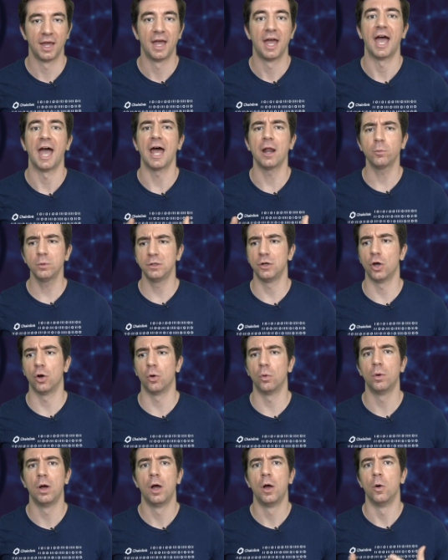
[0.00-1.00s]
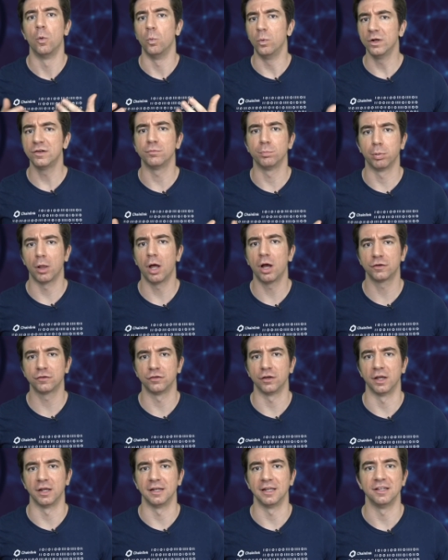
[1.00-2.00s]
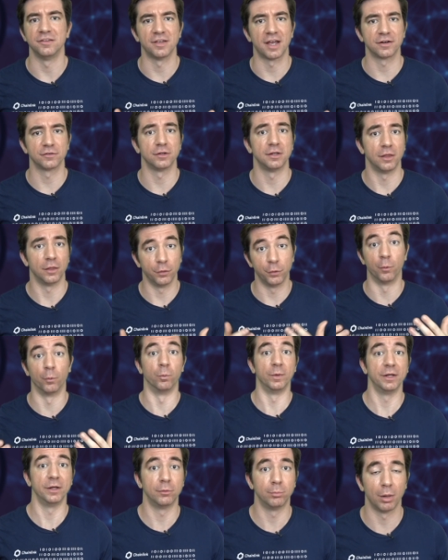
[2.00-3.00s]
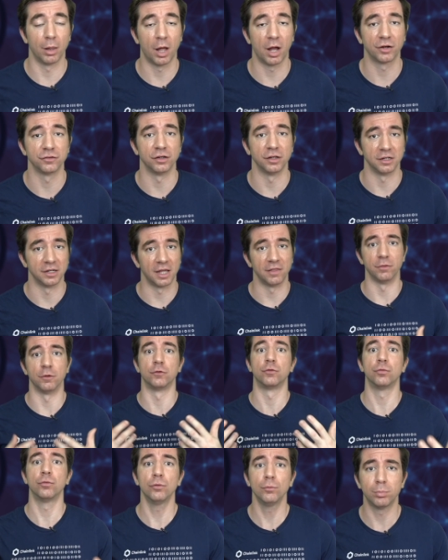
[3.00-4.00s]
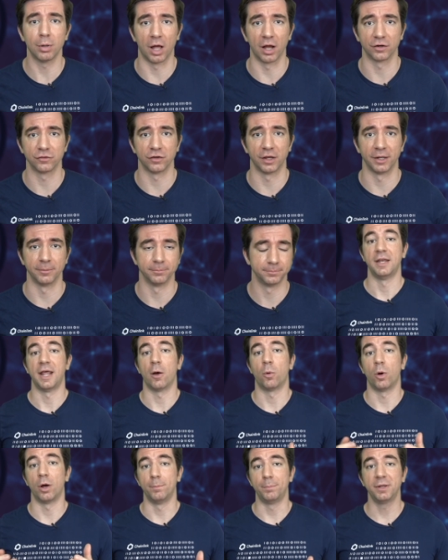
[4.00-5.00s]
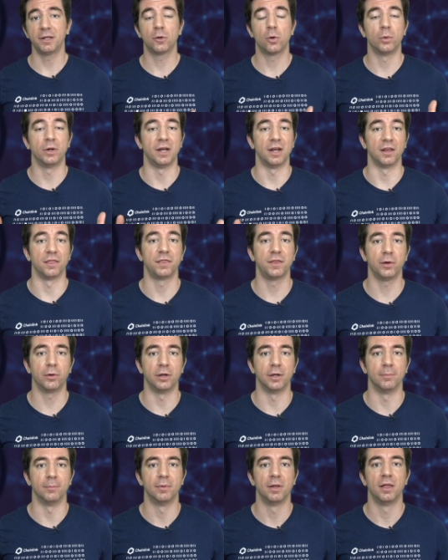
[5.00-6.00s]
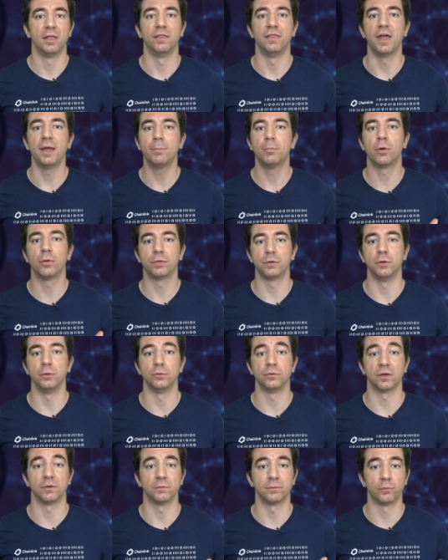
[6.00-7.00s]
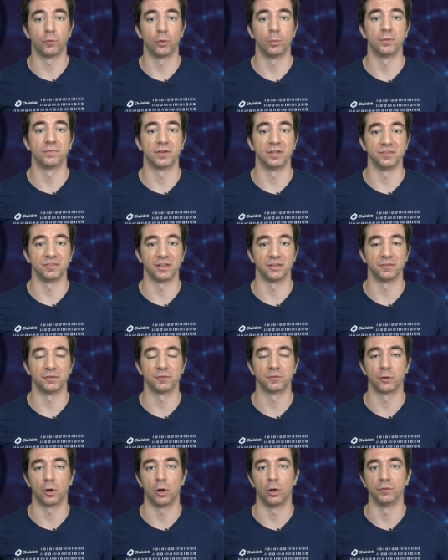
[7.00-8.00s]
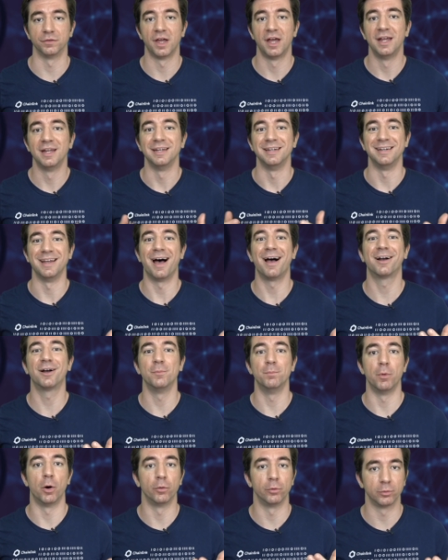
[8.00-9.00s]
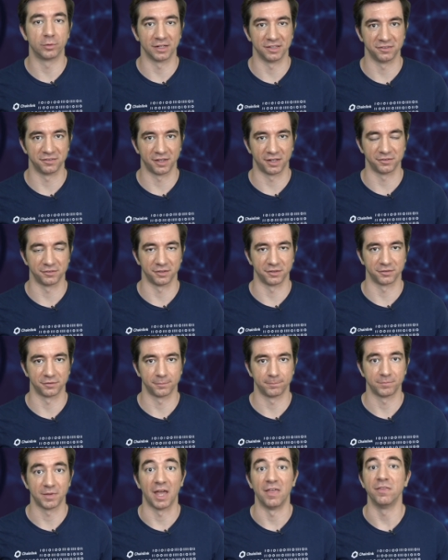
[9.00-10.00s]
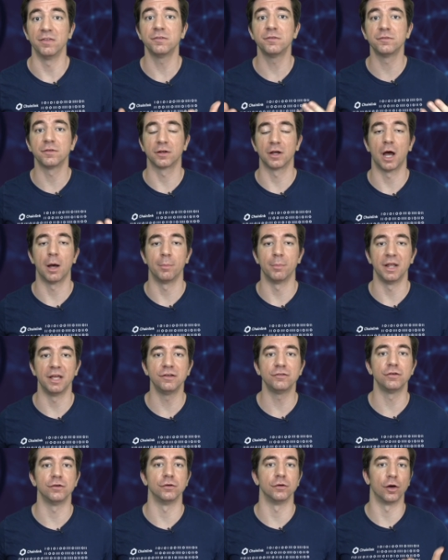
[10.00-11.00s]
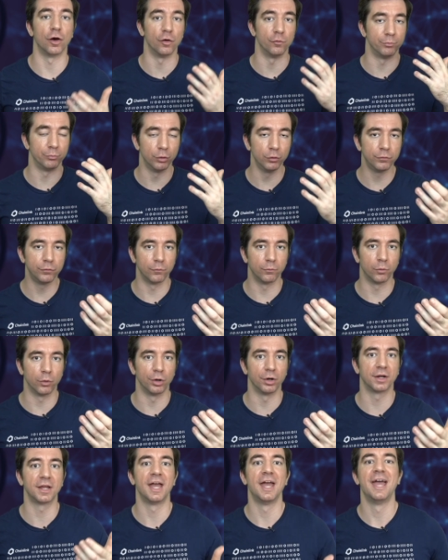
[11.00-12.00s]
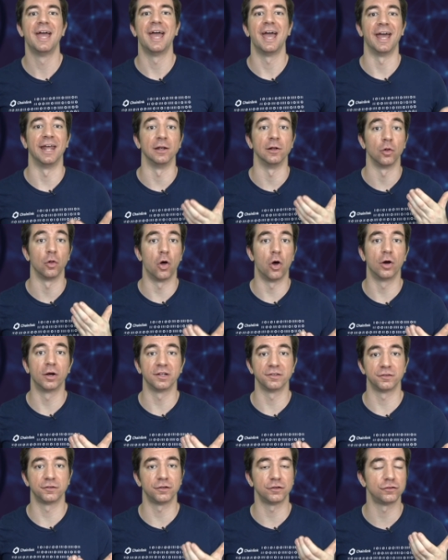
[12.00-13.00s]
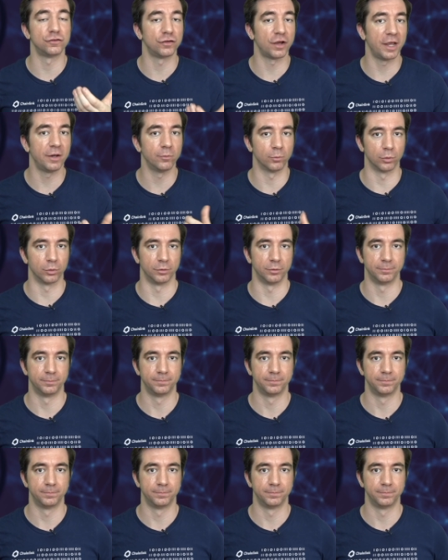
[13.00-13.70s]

How do we know which blockchain is actually the real blockchain and the true blockchain? Now, on Bitcoin and Ethereum, they both use a form of consensus called Nakamoto consensus. And this is a combination of proof of work and longest chain rule.